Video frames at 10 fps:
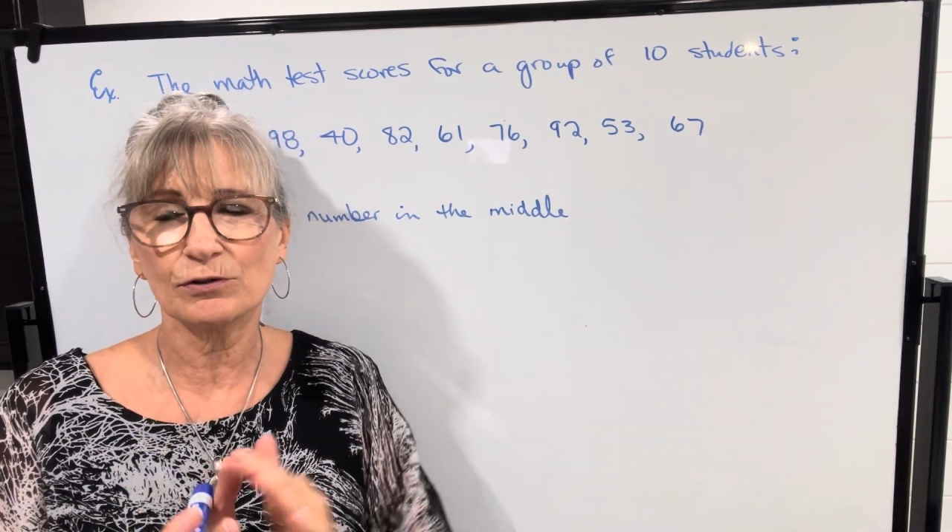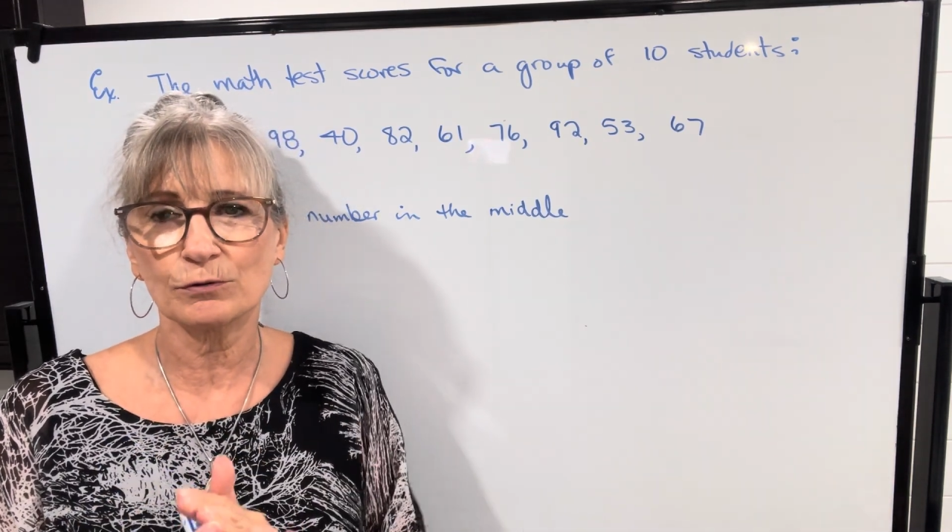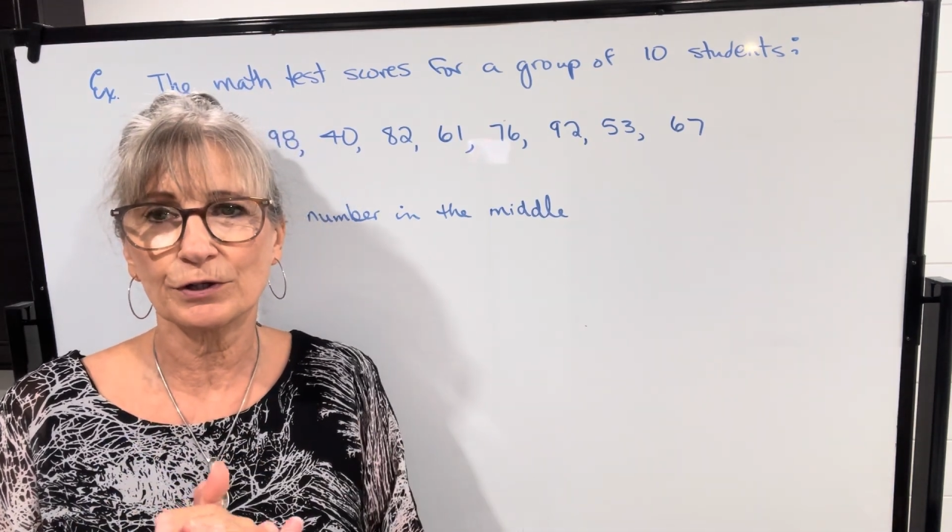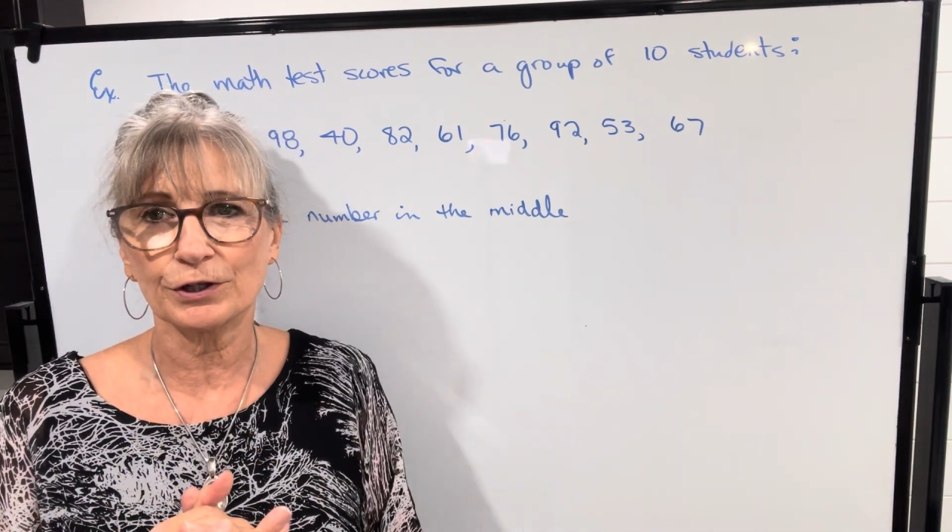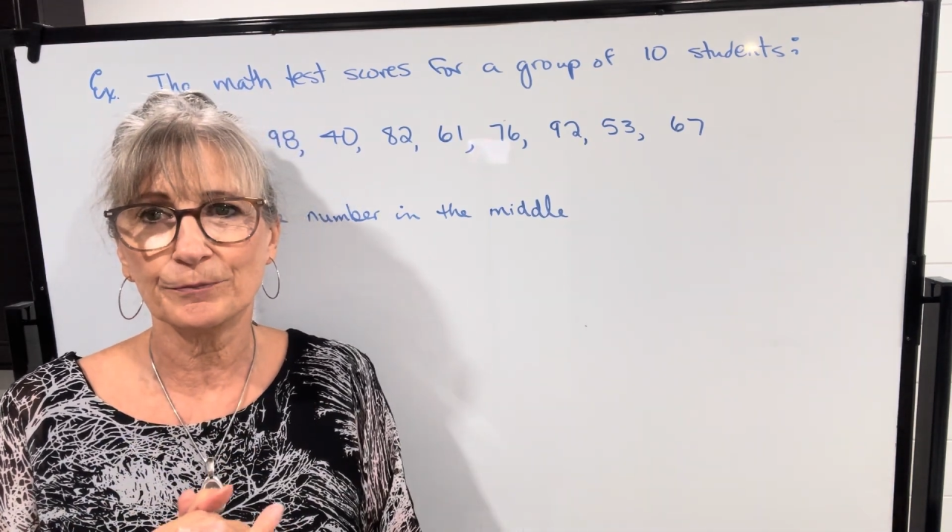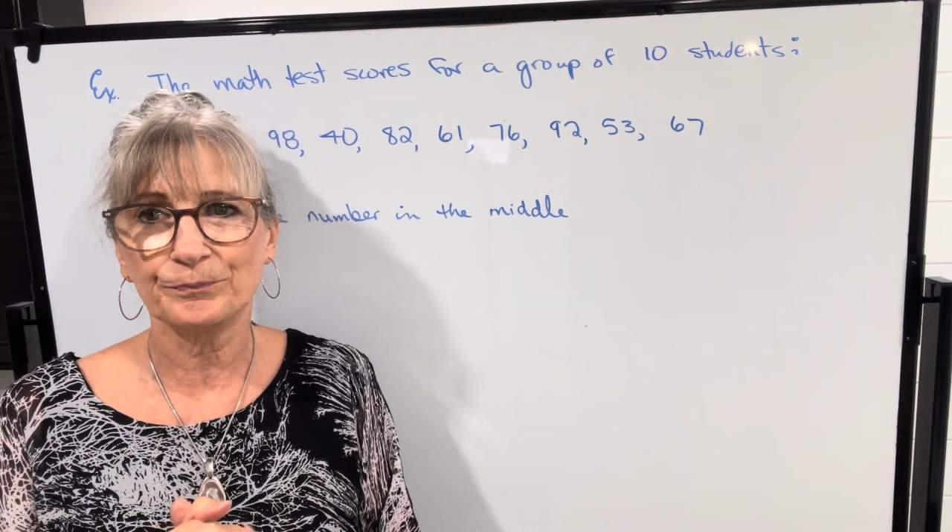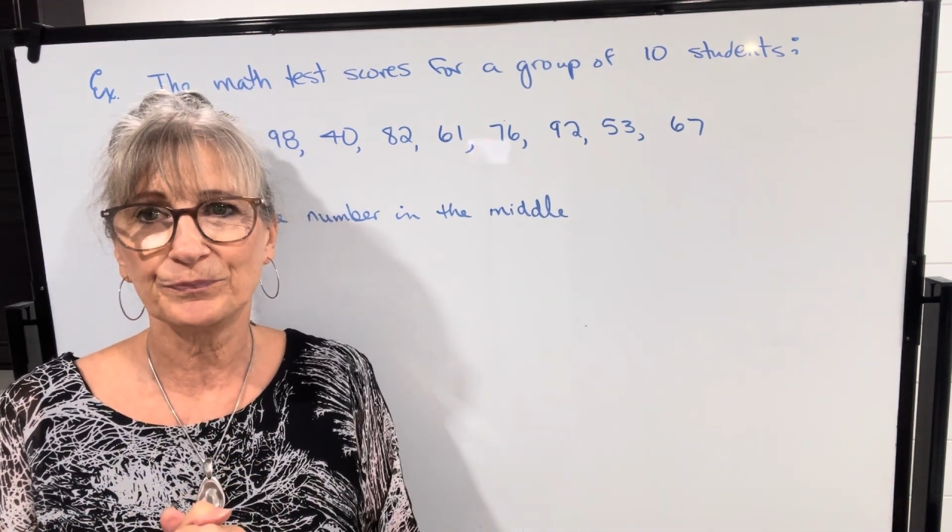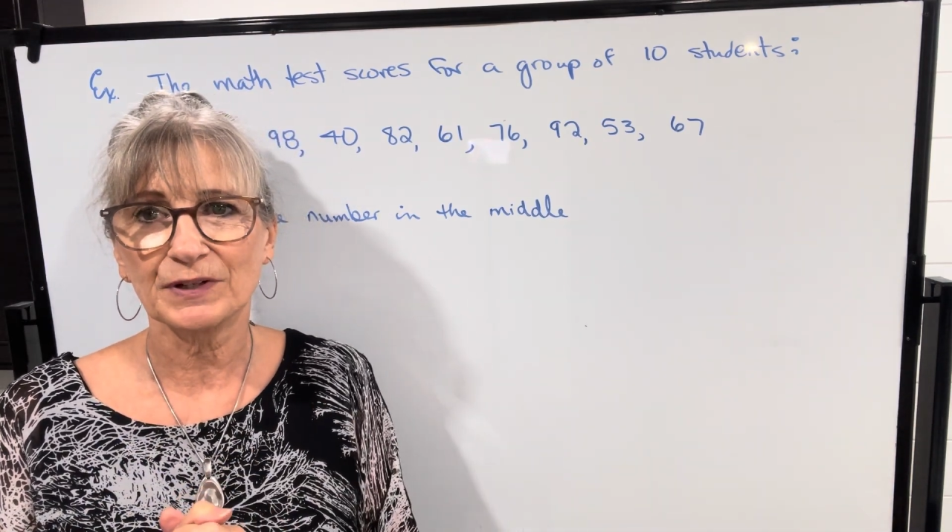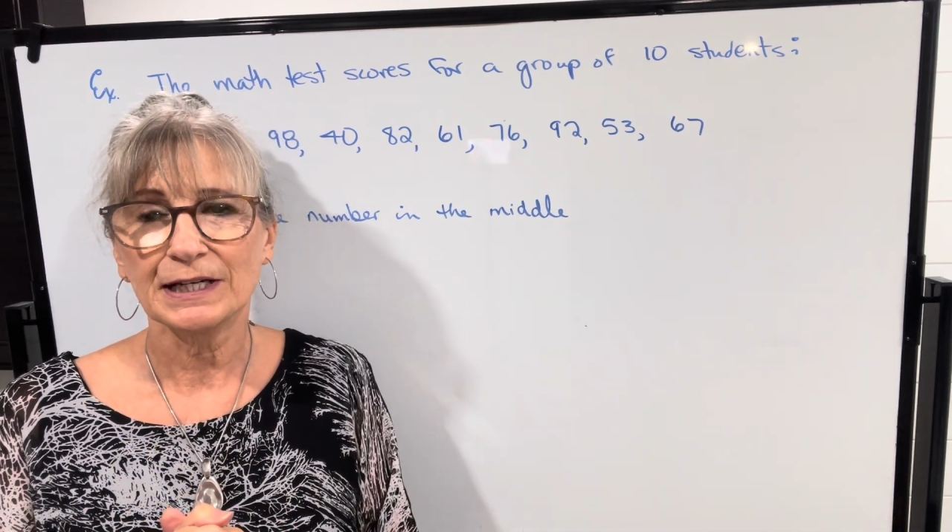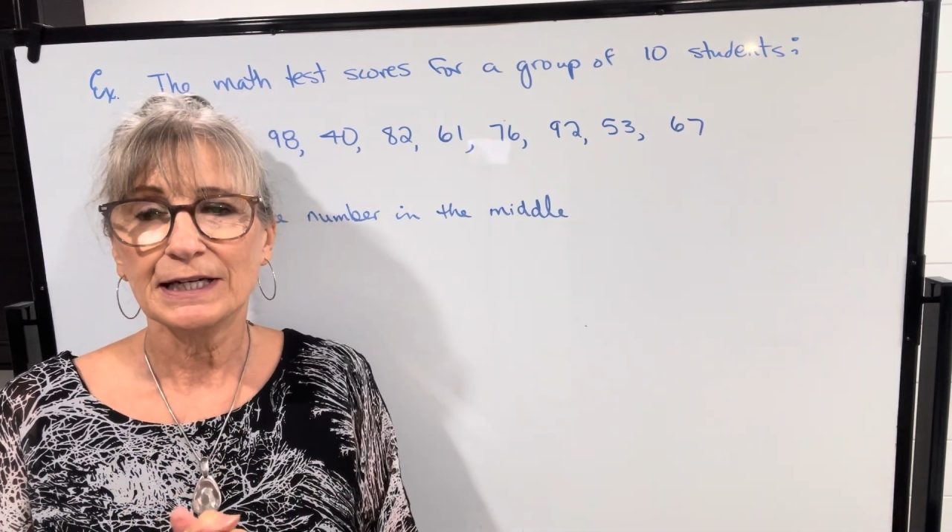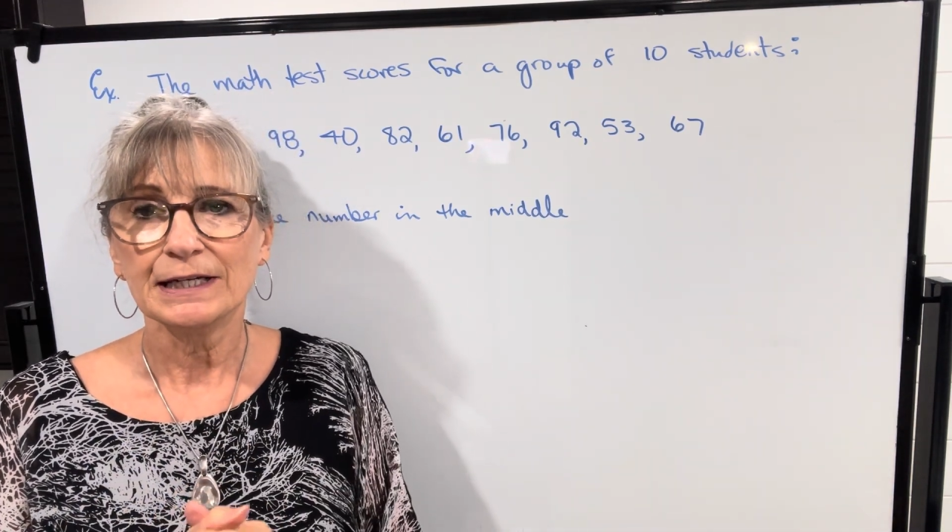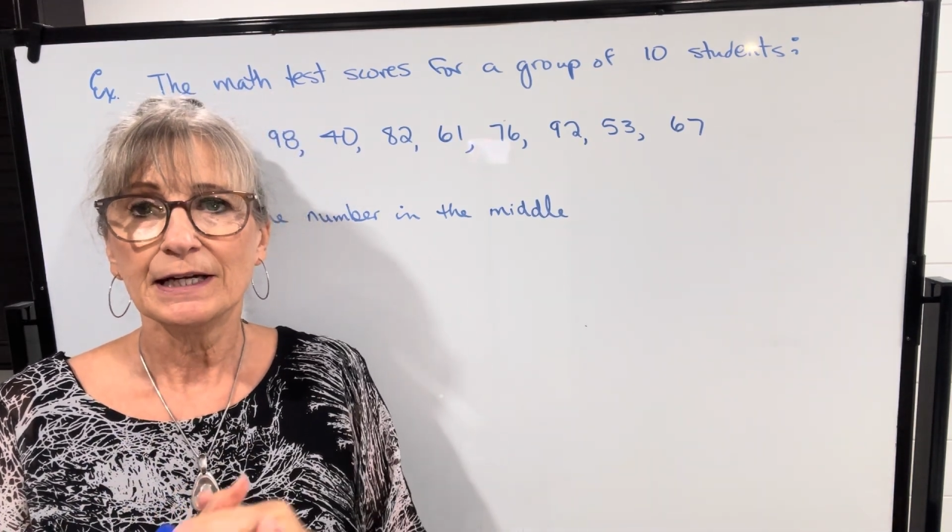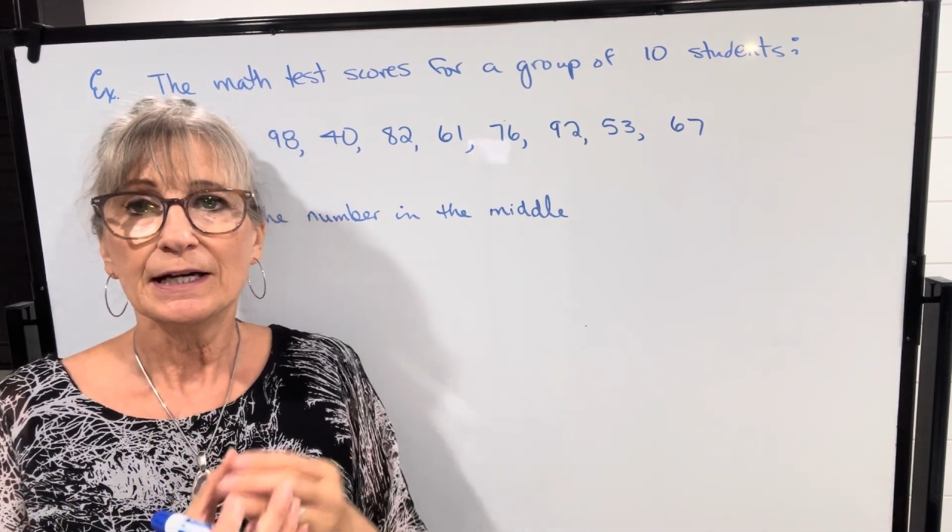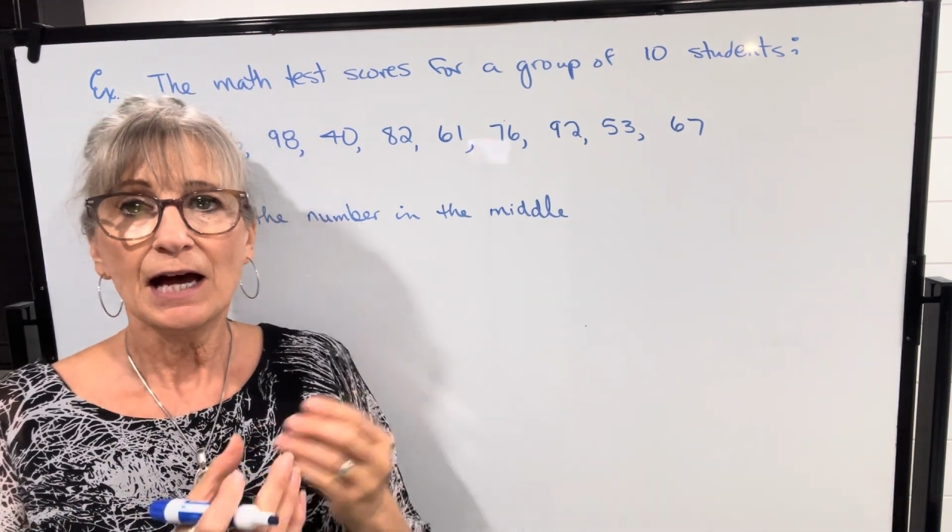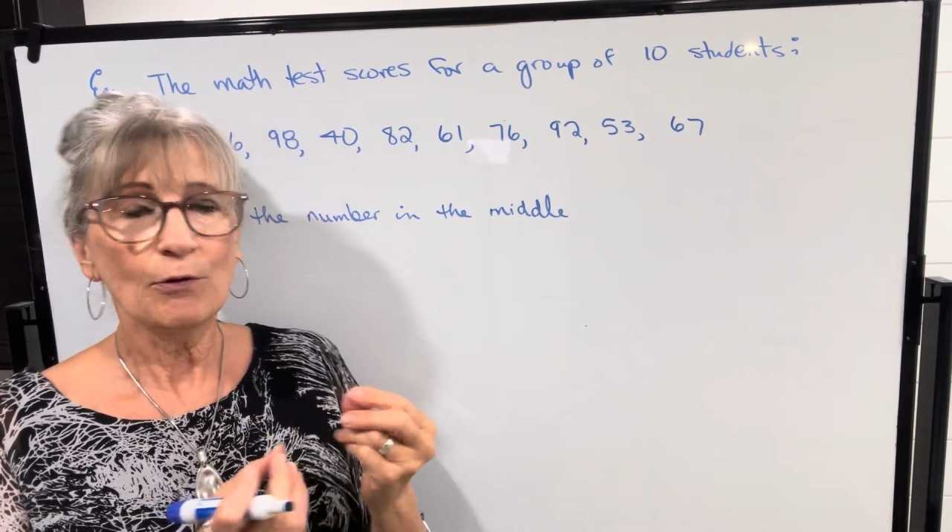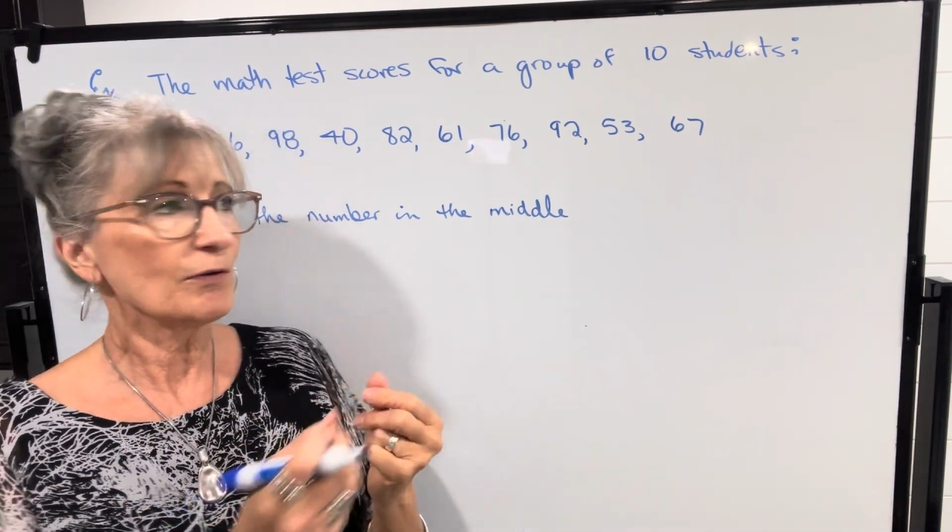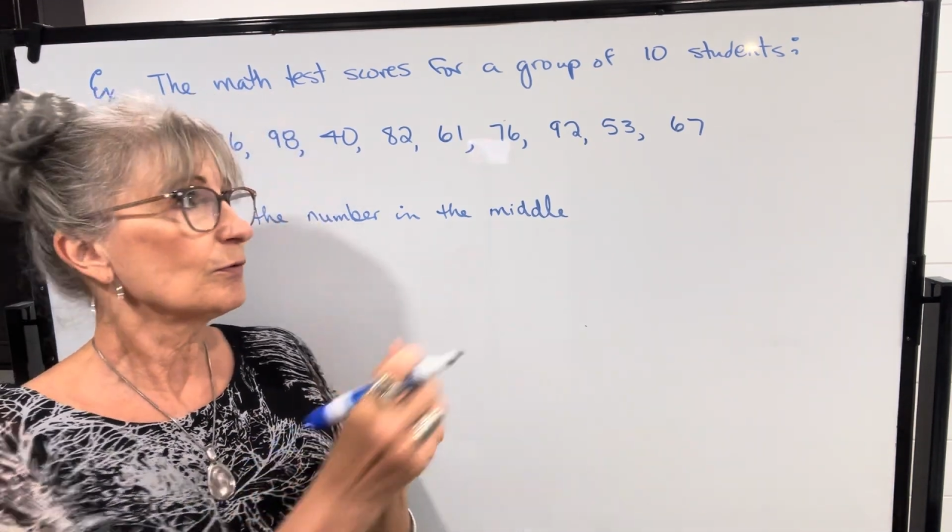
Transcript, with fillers: order. However,